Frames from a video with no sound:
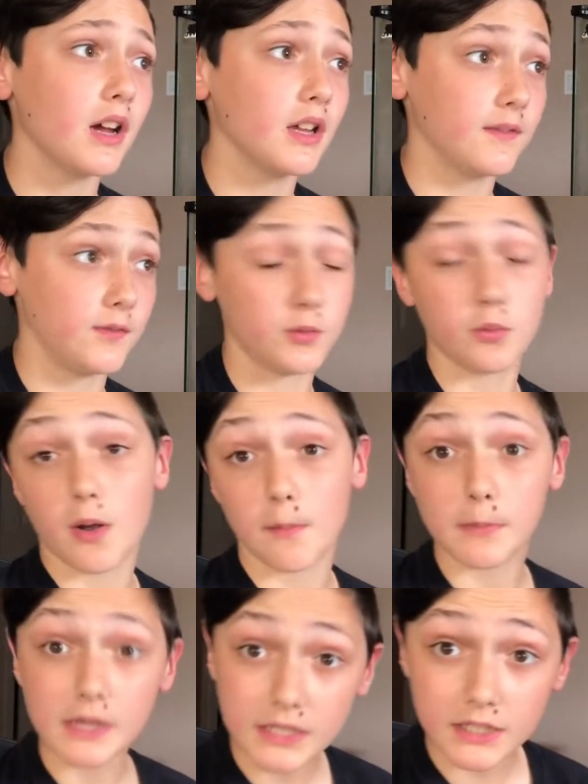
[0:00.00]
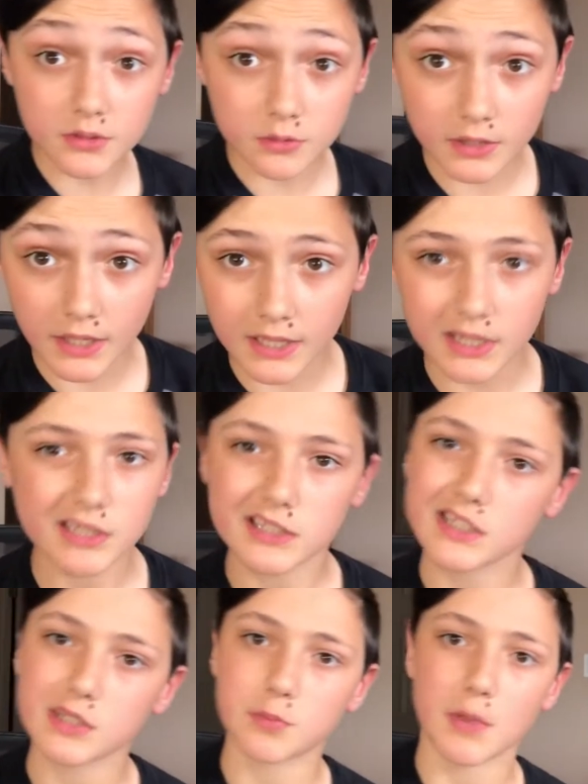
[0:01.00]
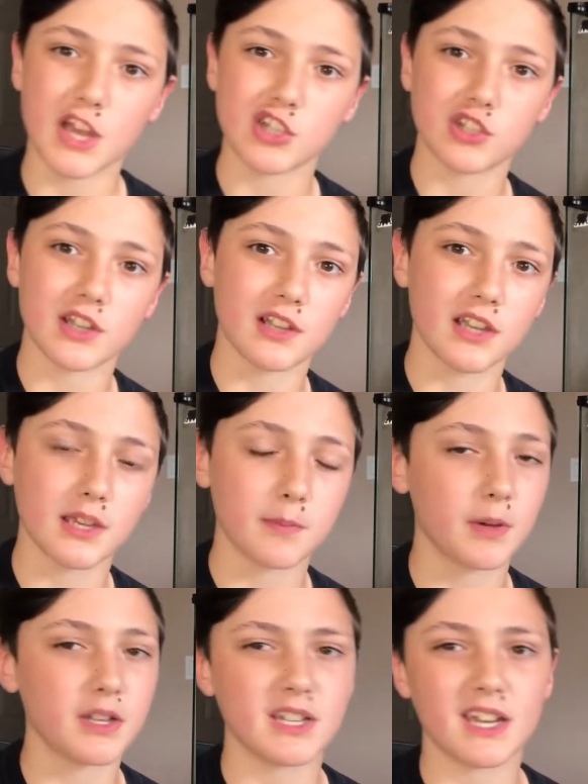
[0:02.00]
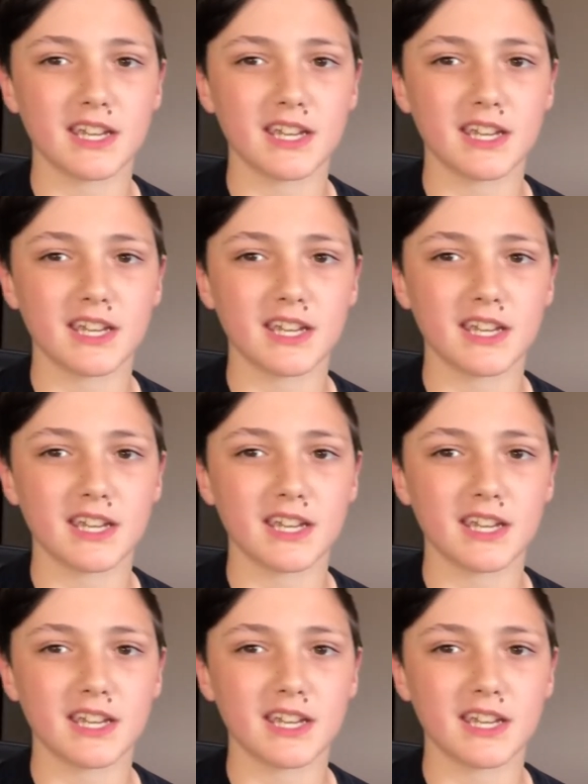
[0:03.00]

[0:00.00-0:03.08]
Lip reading: If you want me to do that, smash that like button